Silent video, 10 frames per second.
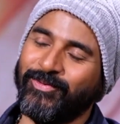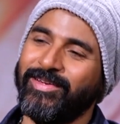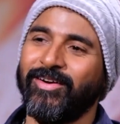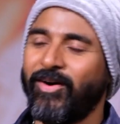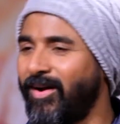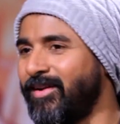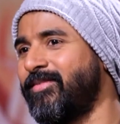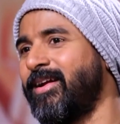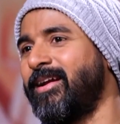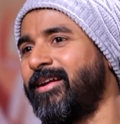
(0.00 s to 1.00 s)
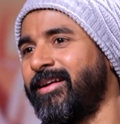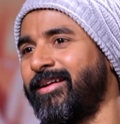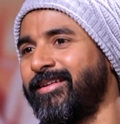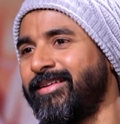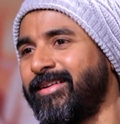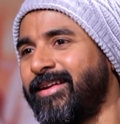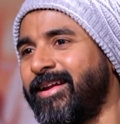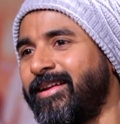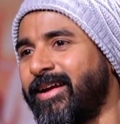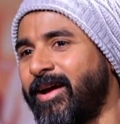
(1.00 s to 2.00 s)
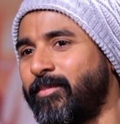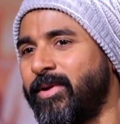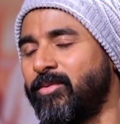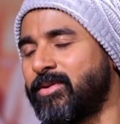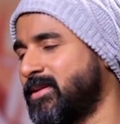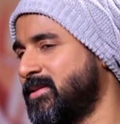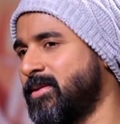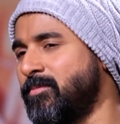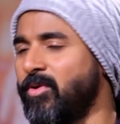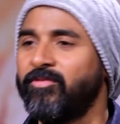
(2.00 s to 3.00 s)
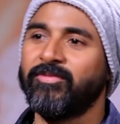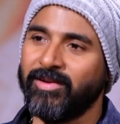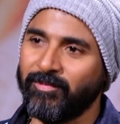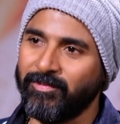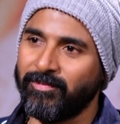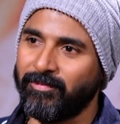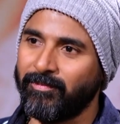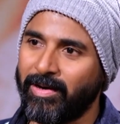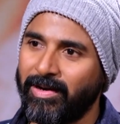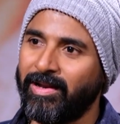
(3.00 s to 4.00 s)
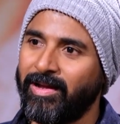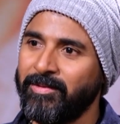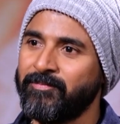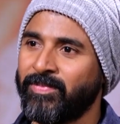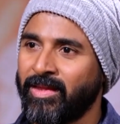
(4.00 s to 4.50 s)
we all felt really, really happy. It was a gem of a film, Mandela. Yes.